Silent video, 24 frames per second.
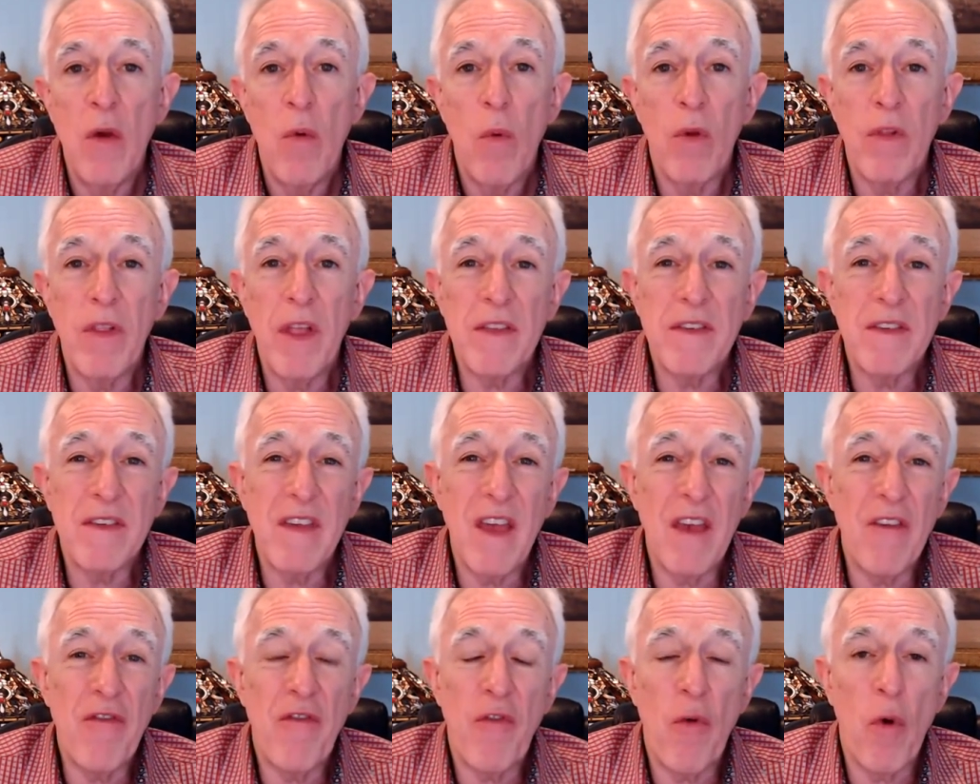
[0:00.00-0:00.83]
Well, let's
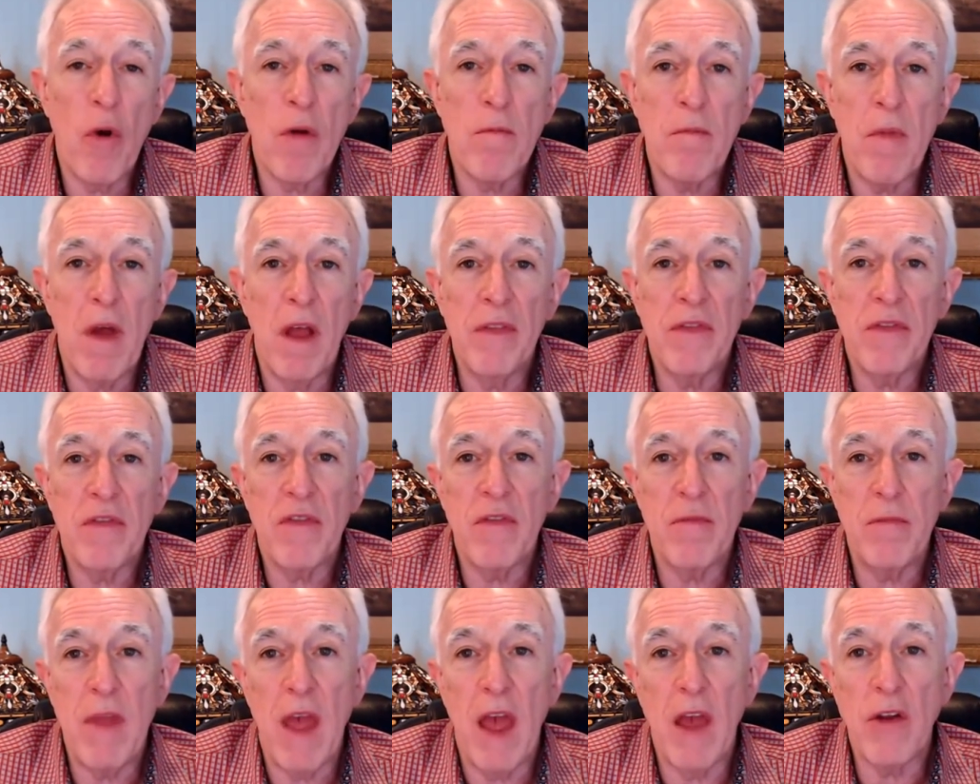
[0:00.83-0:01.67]
say 4 months
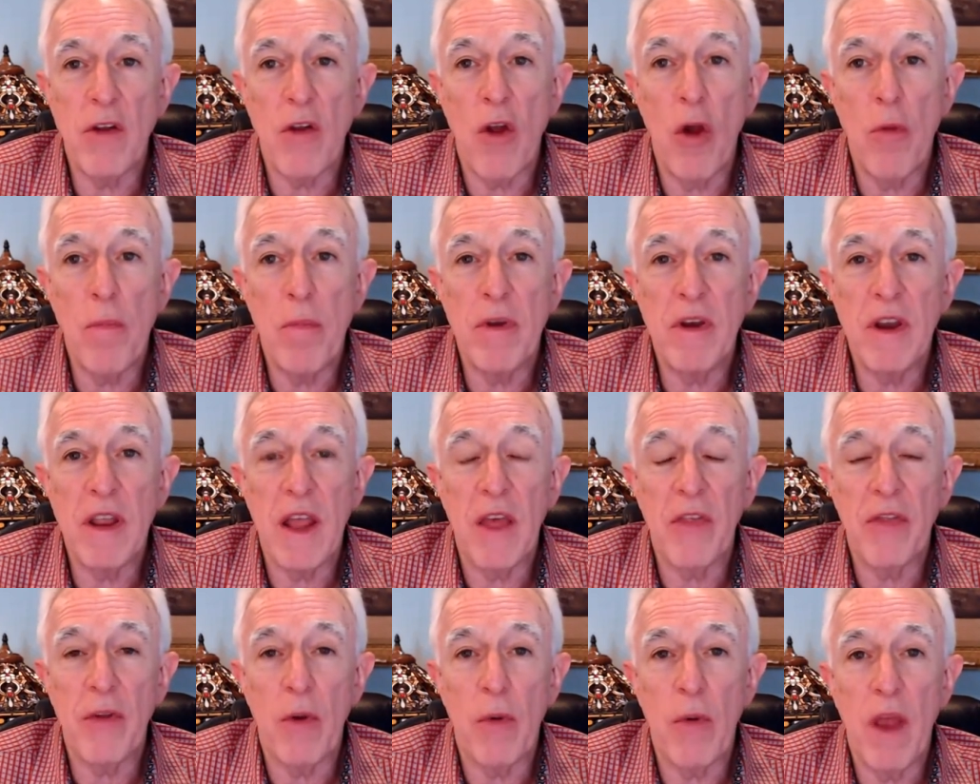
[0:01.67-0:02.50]
from now you're hoping to
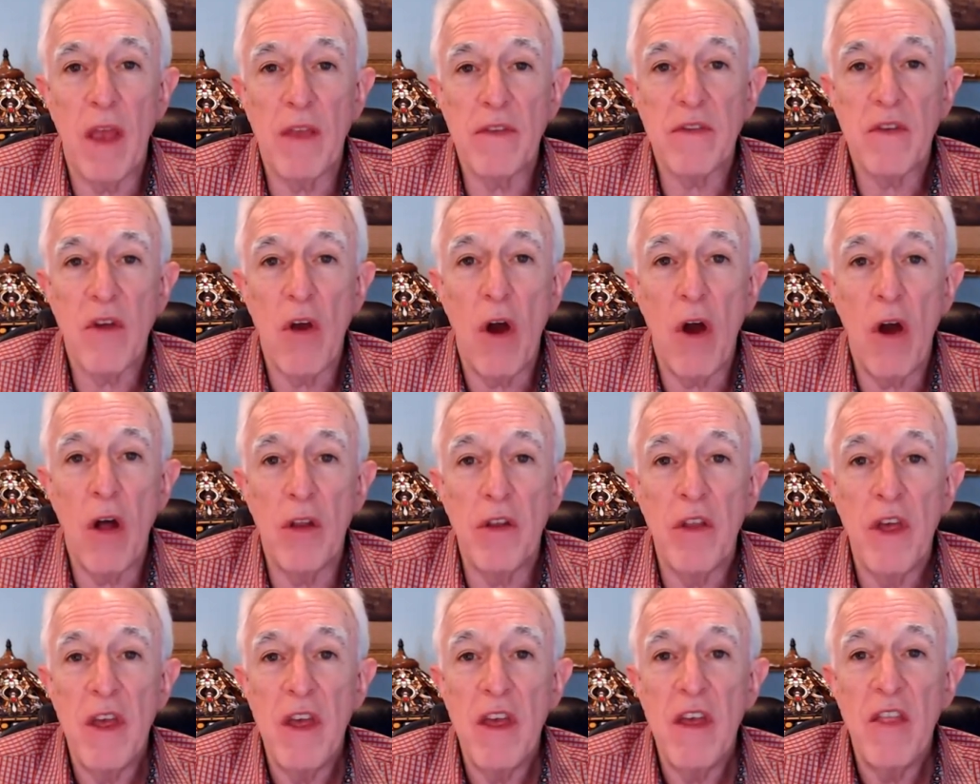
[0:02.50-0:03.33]
get the rest
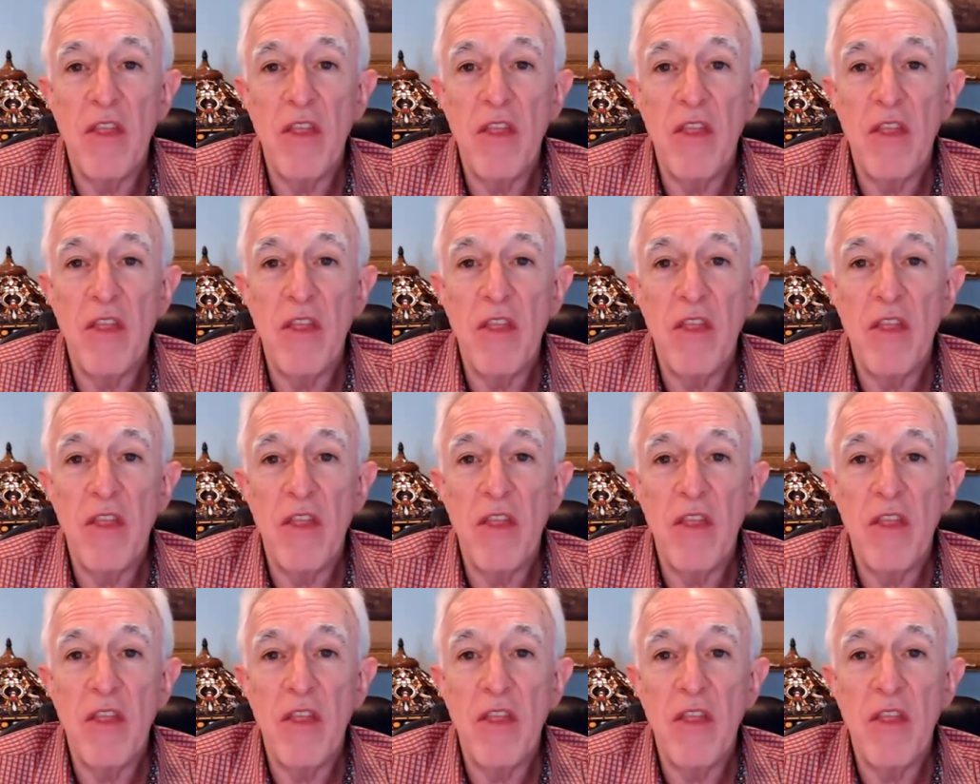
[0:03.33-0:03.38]
called